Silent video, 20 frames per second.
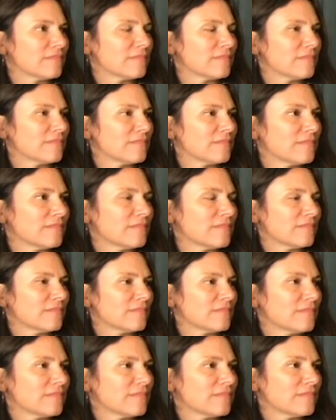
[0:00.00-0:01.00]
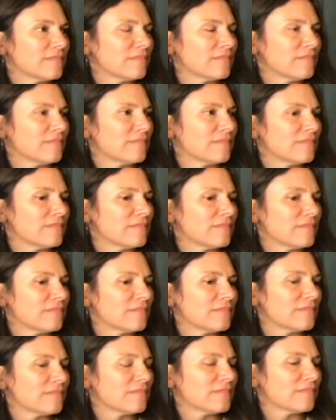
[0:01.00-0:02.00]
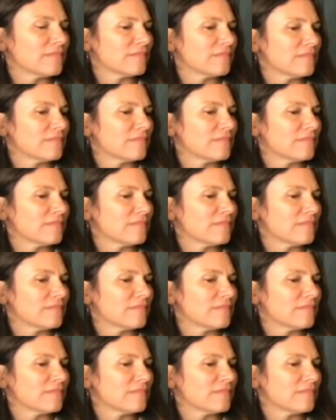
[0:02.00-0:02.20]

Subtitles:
This person isn't speaking.